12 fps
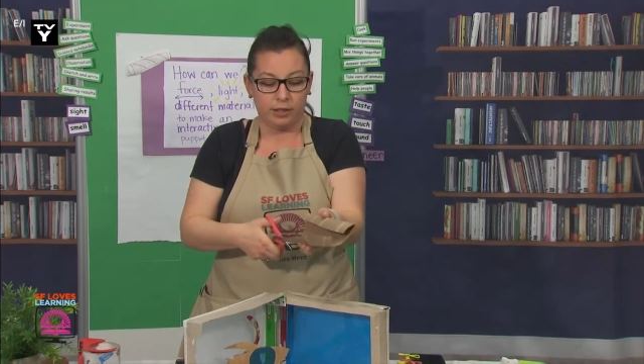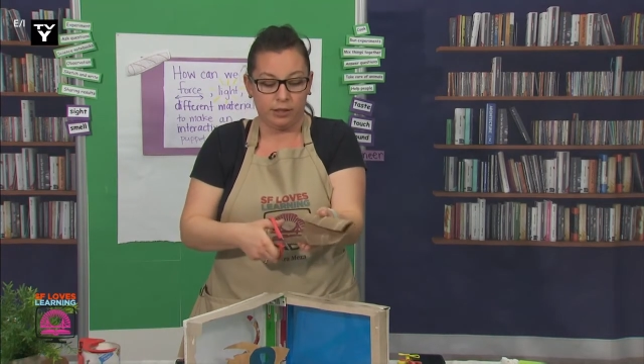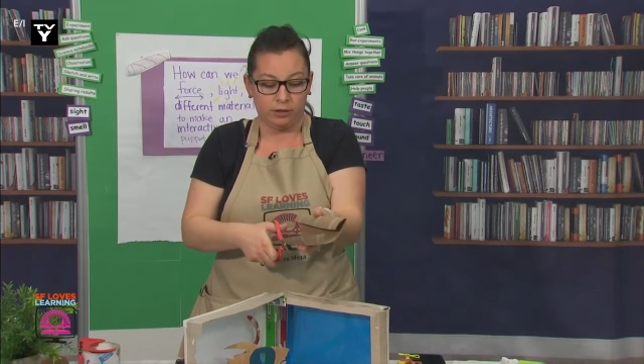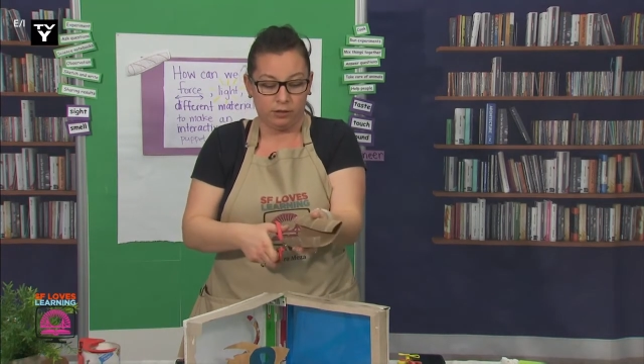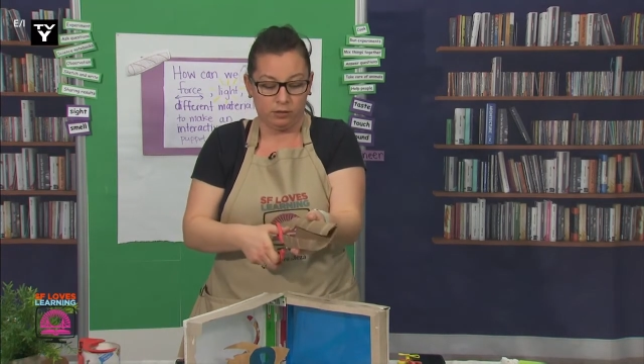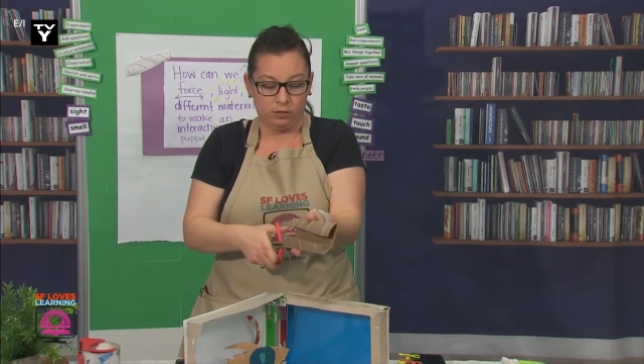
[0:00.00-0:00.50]
it.
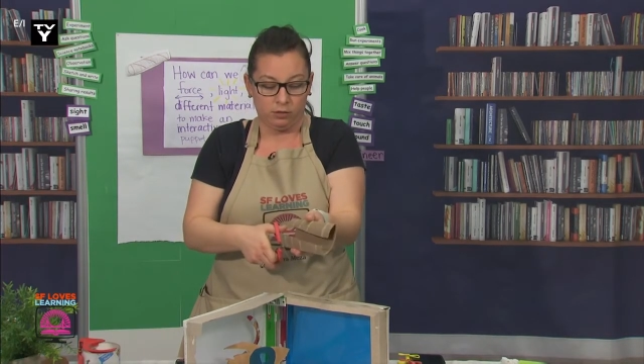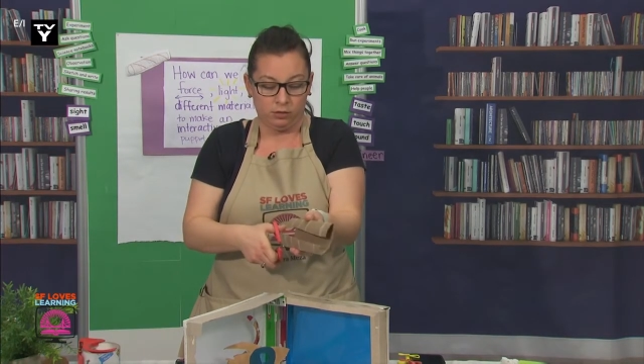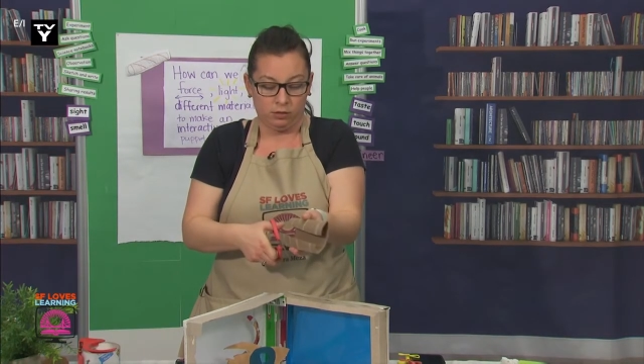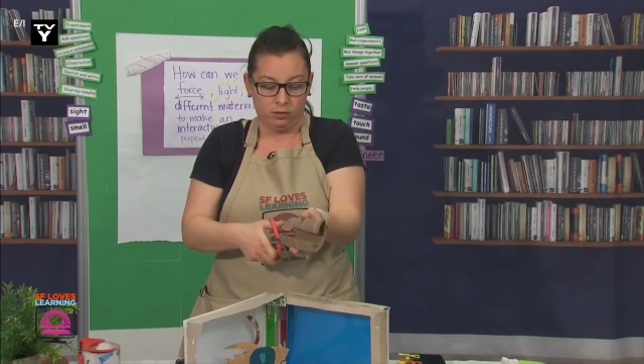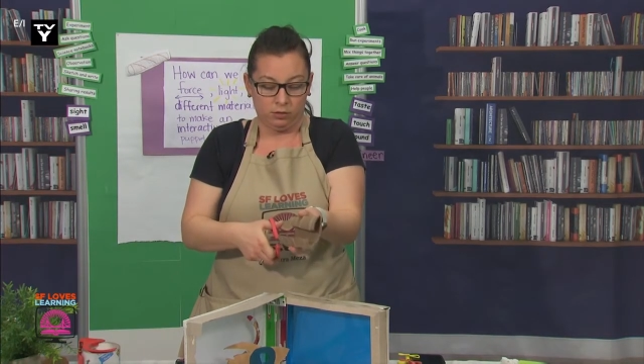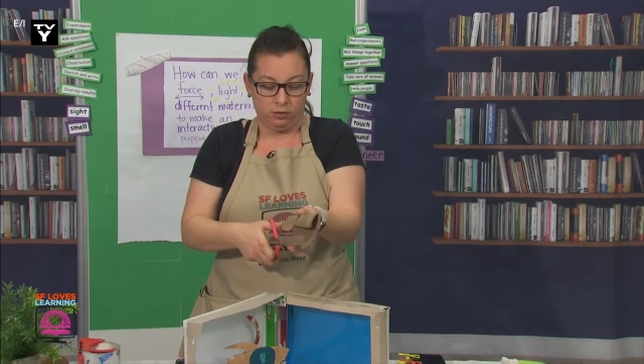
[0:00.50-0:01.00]

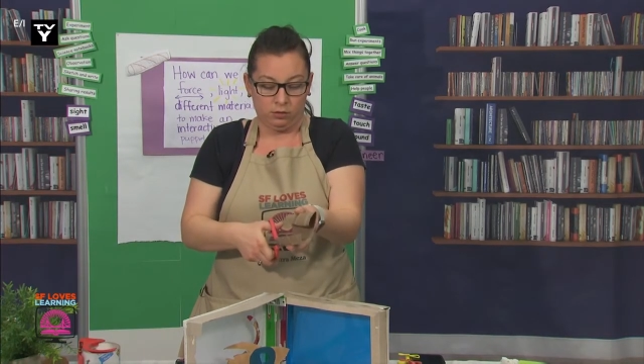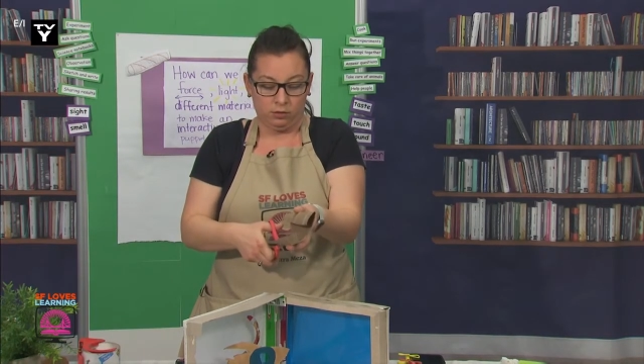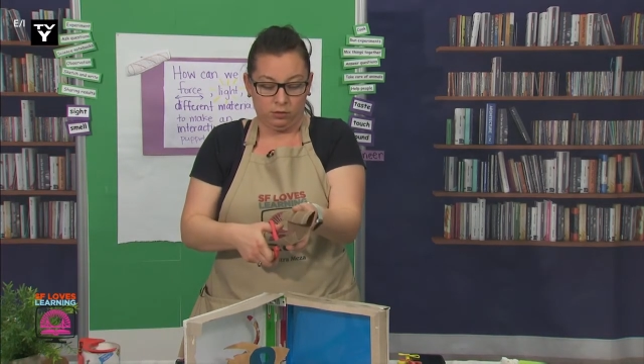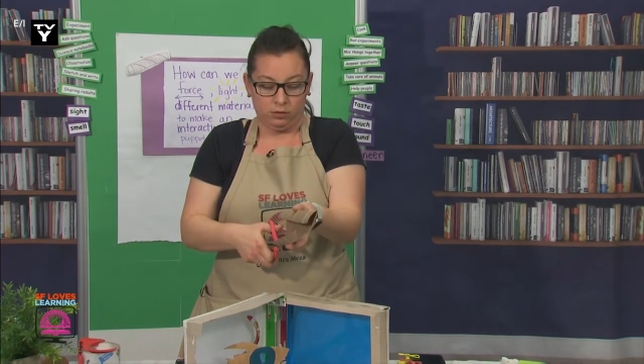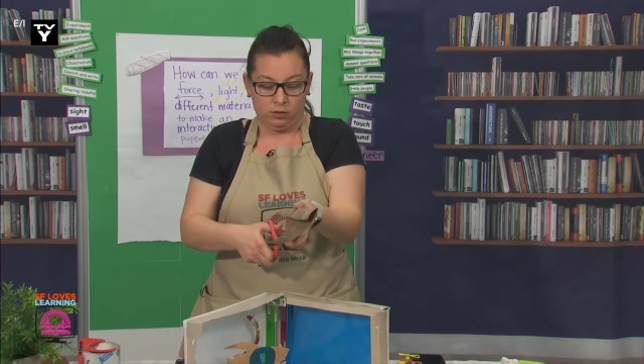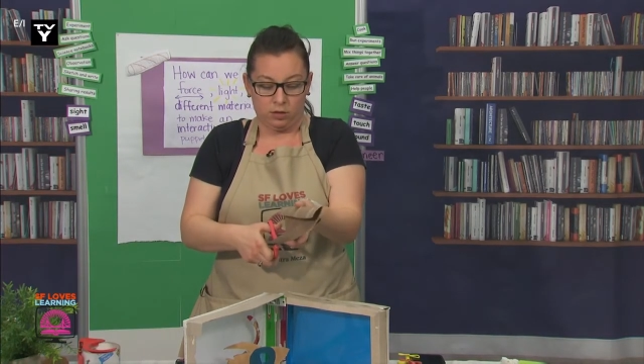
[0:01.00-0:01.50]

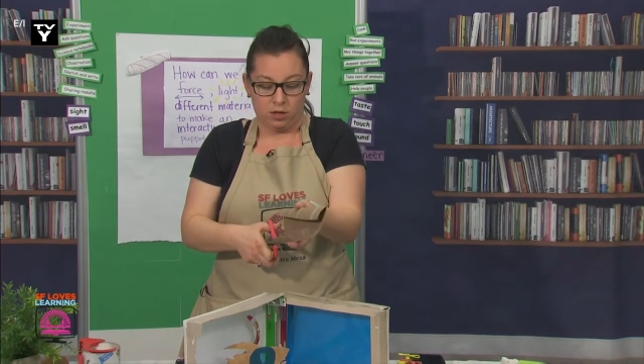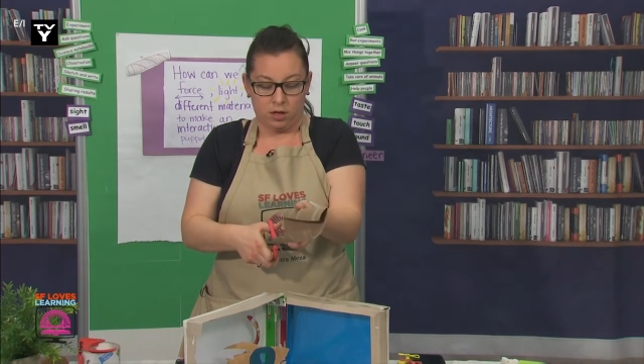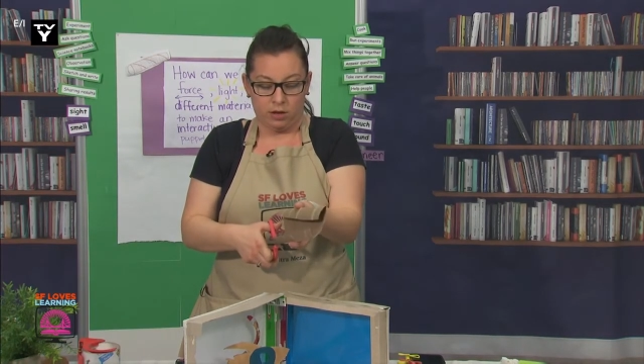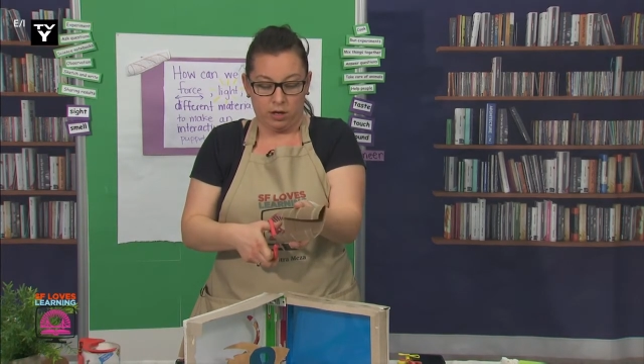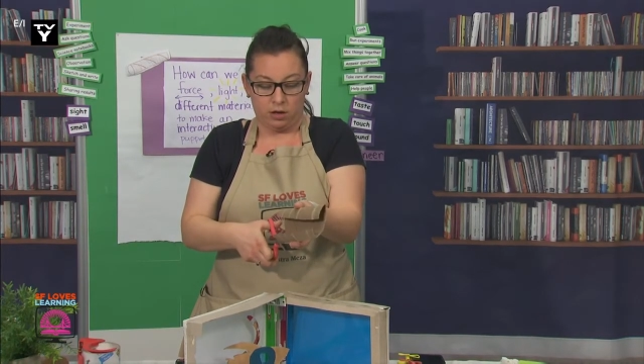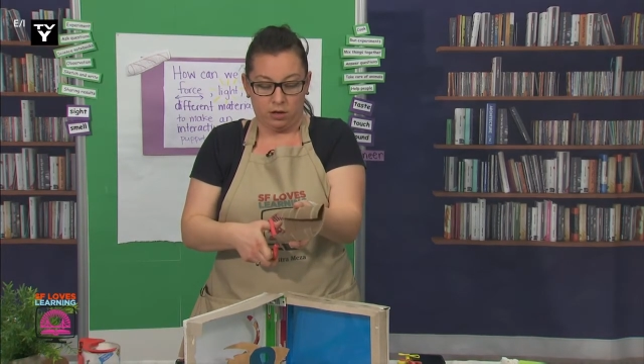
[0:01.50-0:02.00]

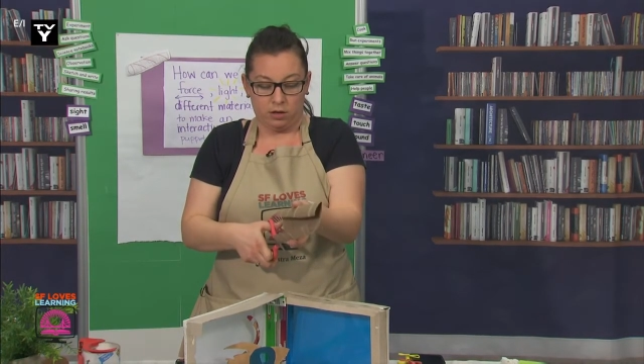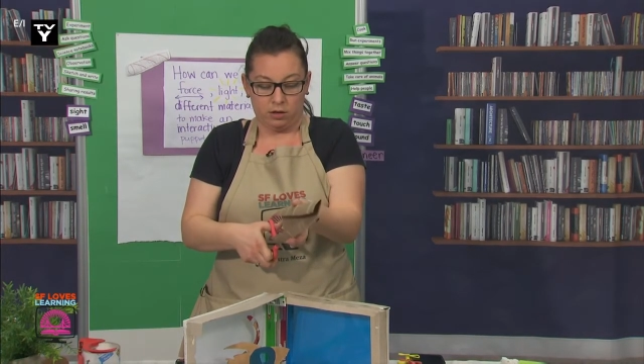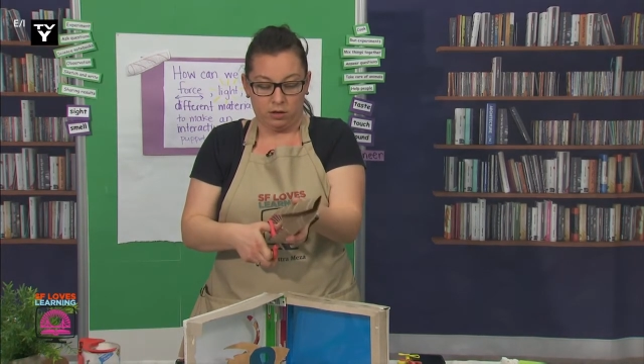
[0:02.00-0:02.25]
Now I gotta